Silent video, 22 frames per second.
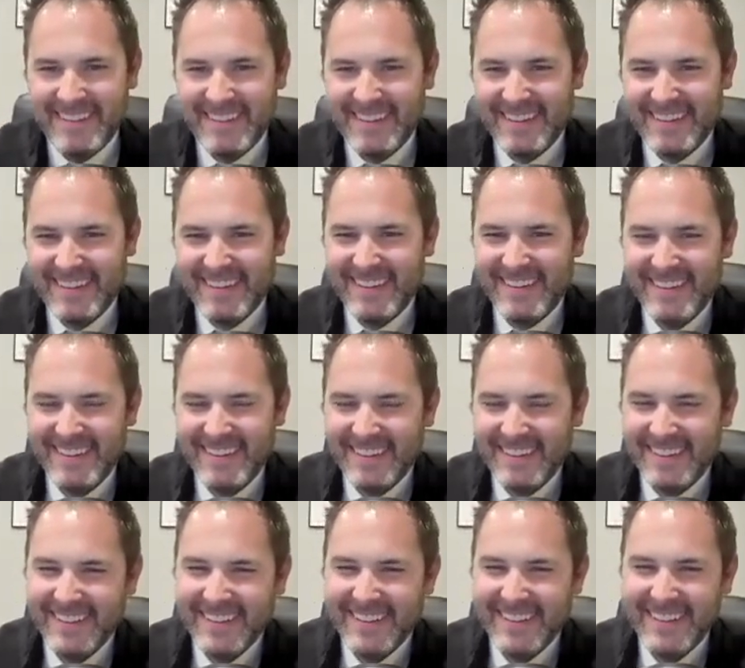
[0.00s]

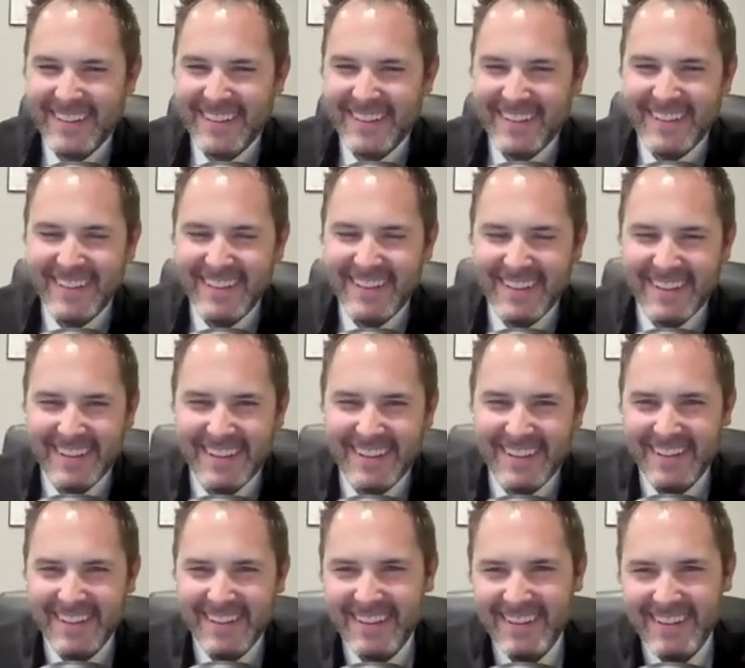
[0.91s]

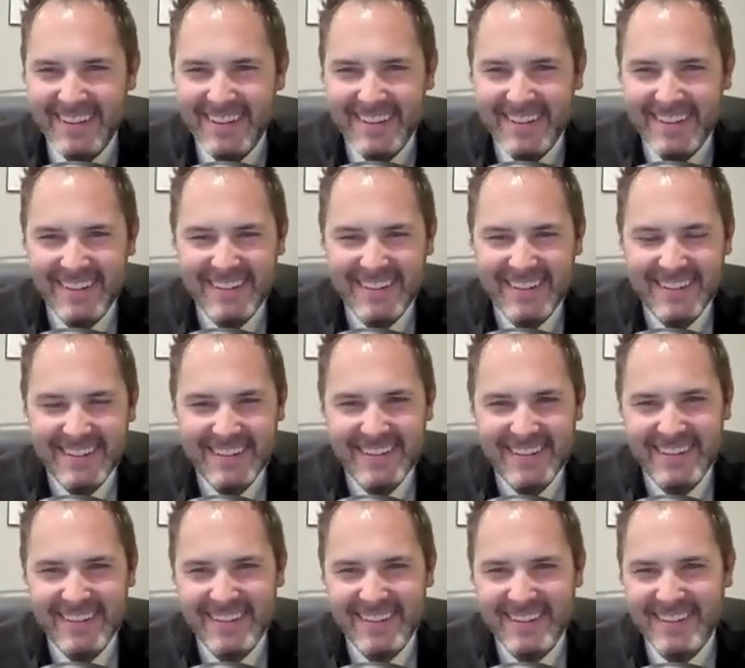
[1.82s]

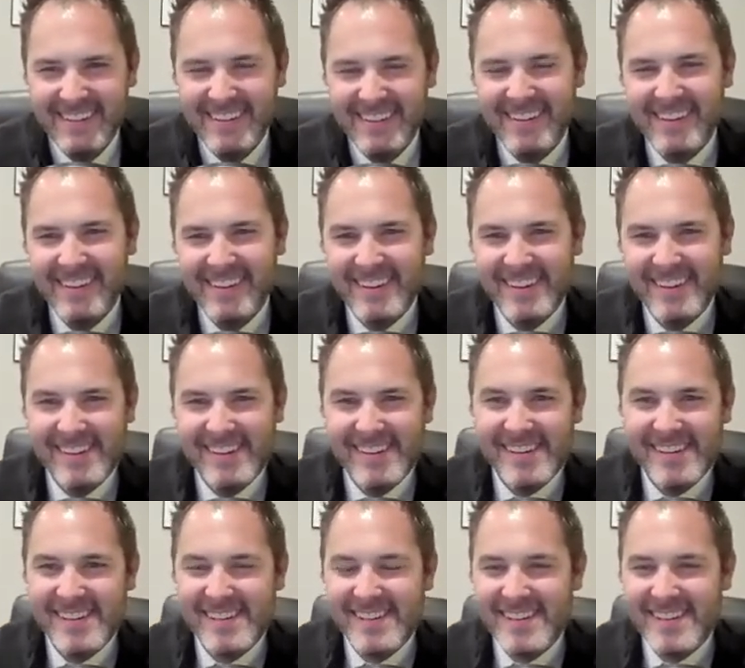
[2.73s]

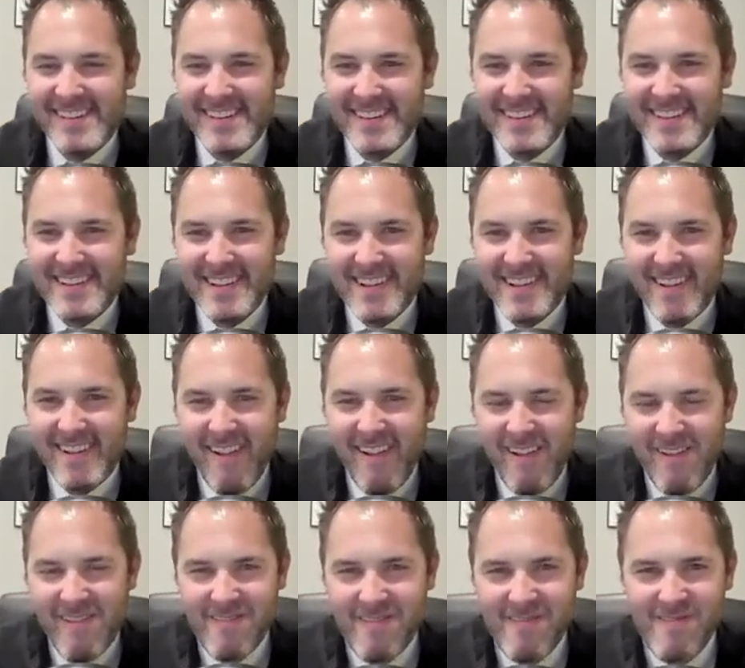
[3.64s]

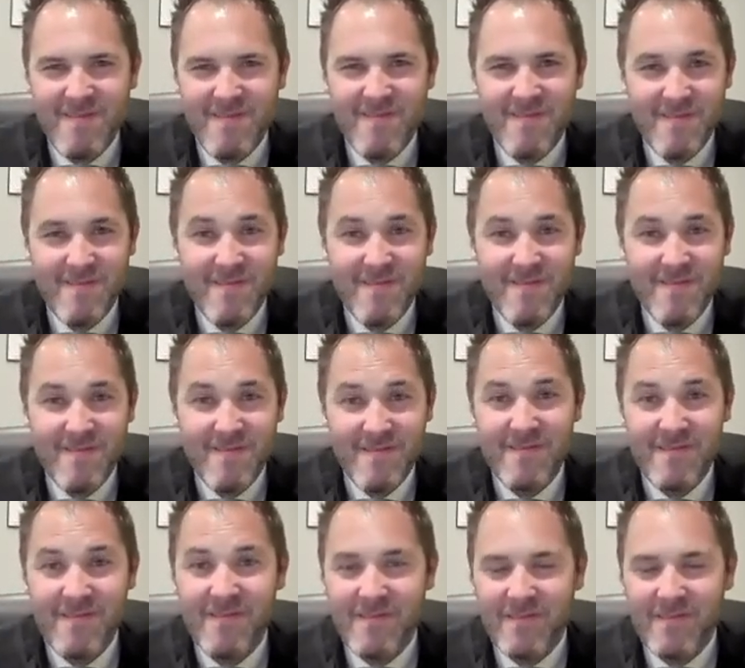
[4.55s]

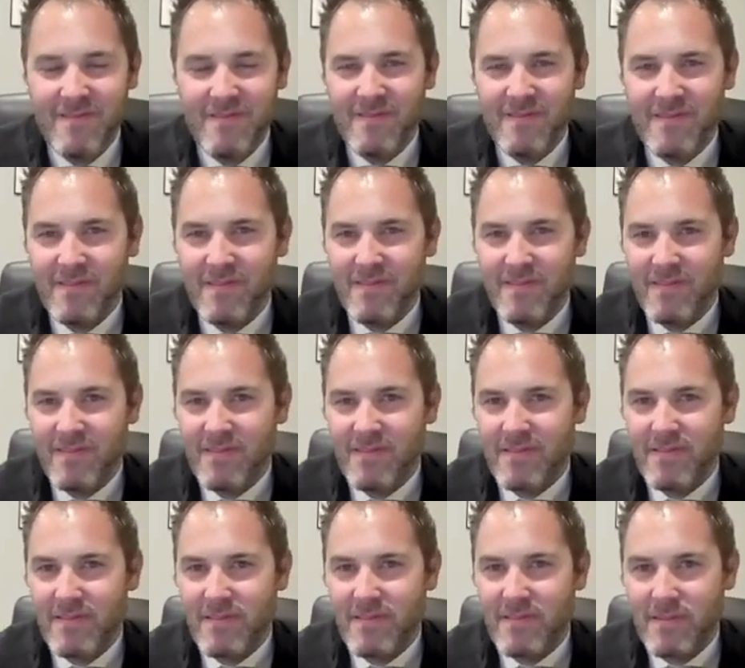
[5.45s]

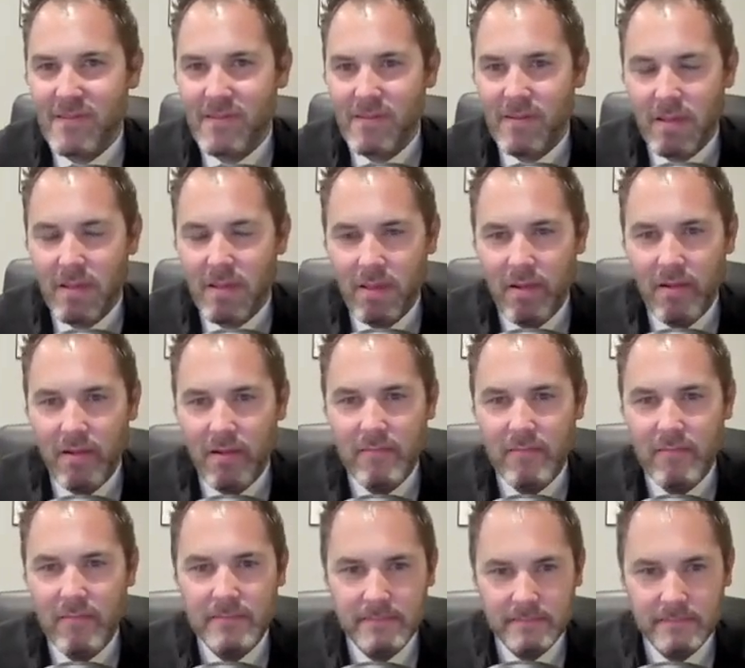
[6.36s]

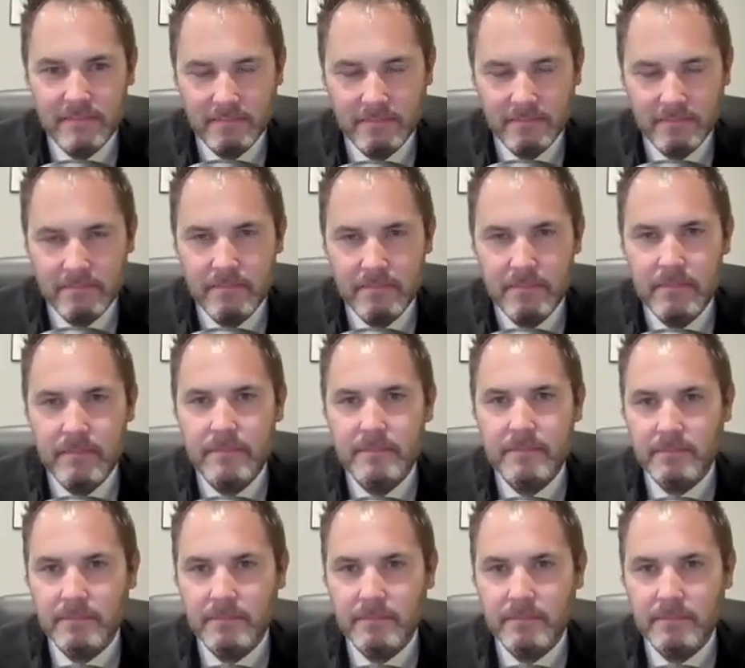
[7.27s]
(not speaking)